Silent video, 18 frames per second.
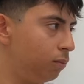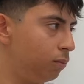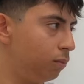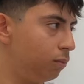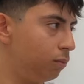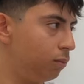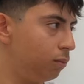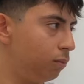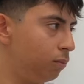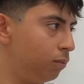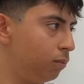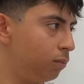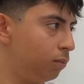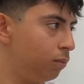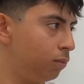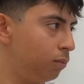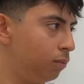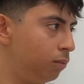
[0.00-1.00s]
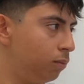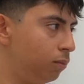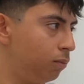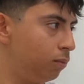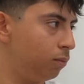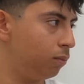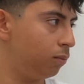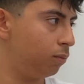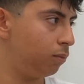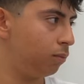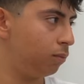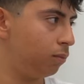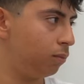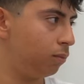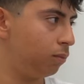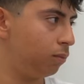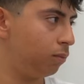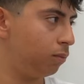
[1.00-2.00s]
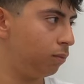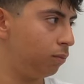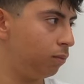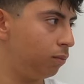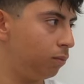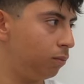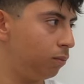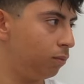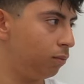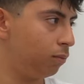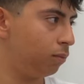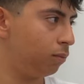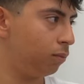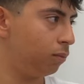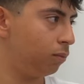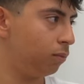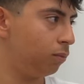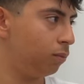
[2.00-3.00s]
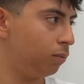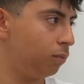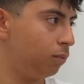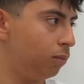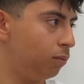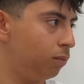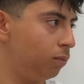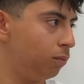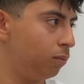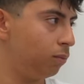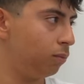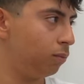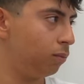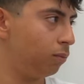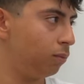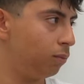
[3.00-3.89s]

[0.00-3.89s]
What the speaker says: The person shown says nothing.